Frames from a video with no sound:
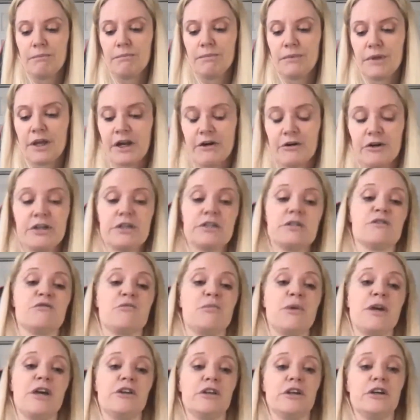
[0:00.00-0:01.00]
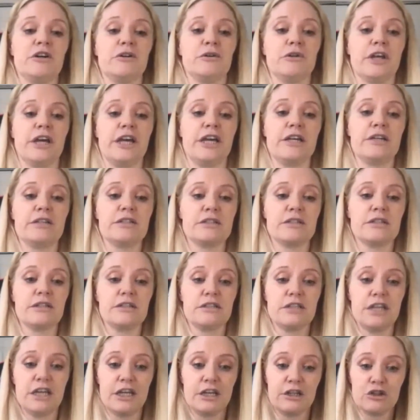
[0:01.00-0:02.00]
areas of paleo lakes,
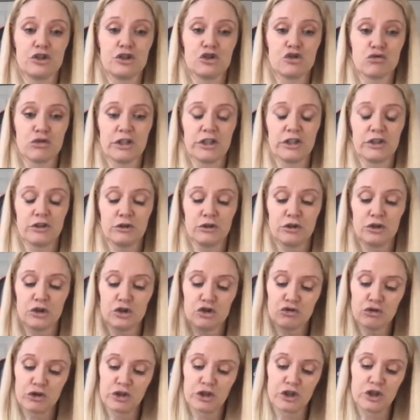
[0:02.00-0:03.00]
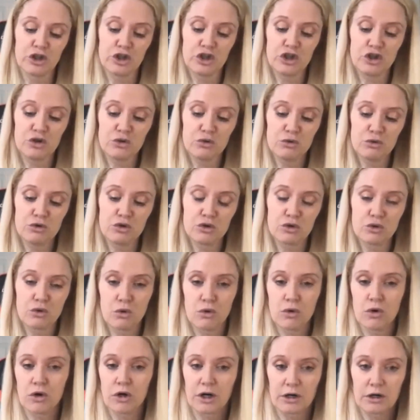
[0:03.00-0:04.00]
take a drill a huge
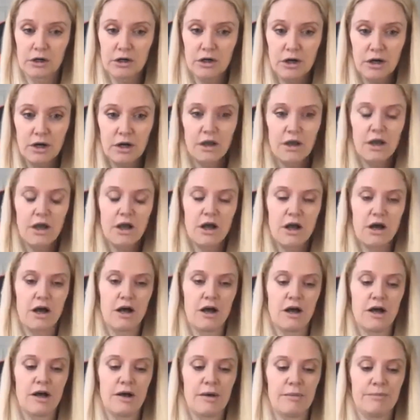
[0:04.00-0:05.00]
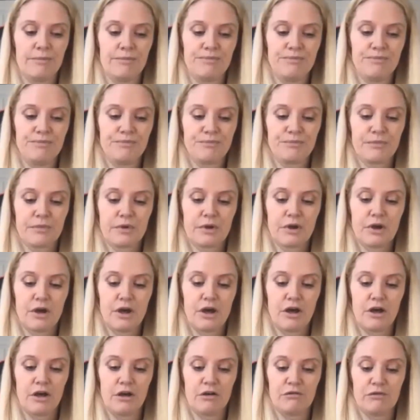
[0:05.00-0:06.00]
core
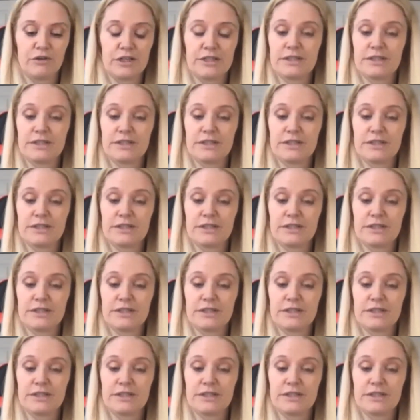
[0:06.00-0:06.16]
of